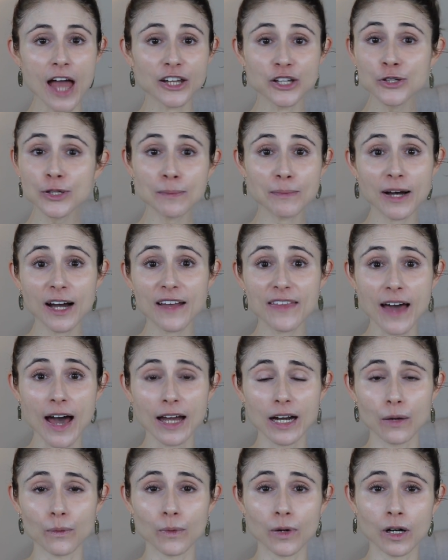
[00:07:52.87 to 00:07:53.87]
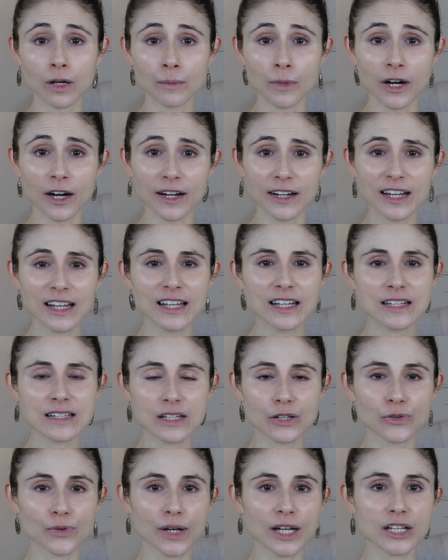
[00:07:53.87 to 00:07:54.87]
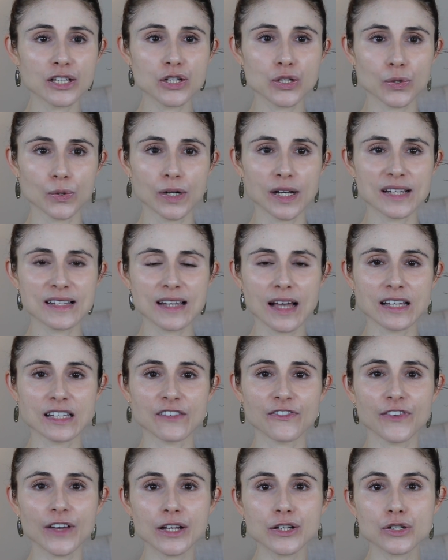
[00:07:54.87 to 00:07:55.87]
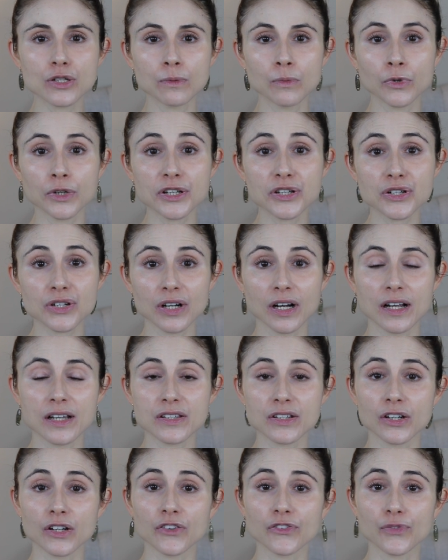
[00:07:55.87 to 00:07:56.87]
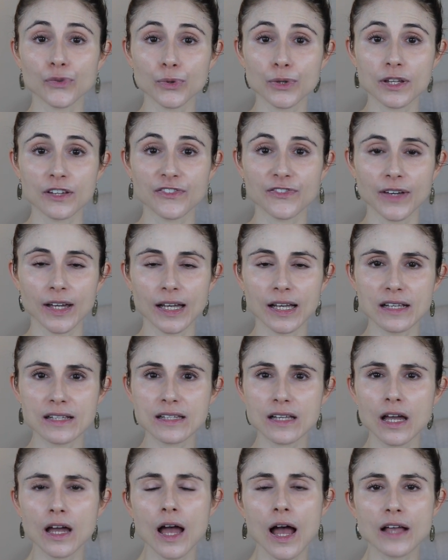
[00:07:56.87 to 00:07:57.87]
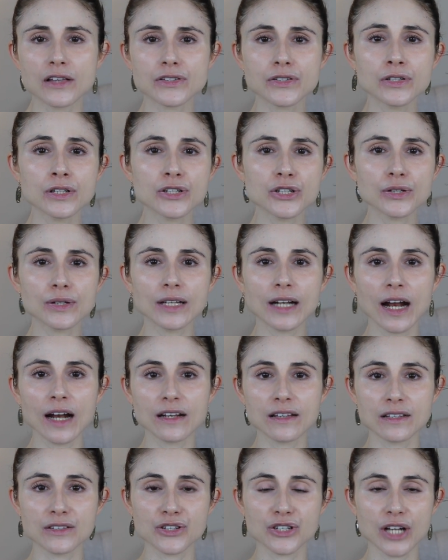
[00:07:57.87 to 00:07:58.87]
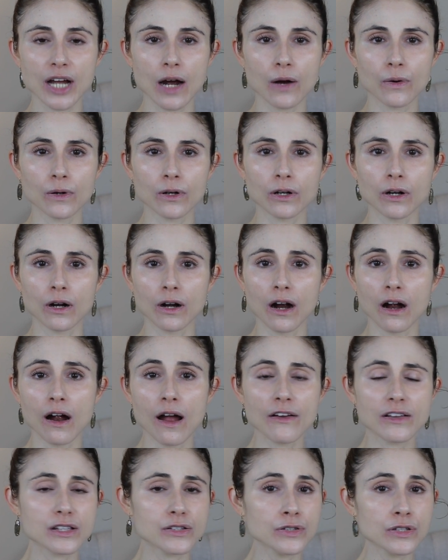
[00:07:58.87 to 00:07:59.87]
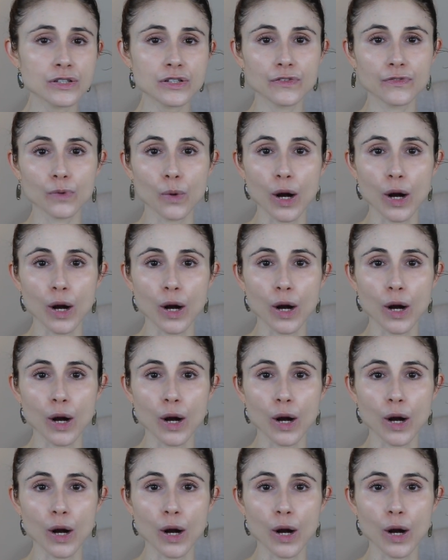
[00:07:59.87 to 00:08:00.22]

and you can buy that at Walmart. It is a great choice as a facial moisturizer for the face. As soon as you get out of the shower or as soon as you've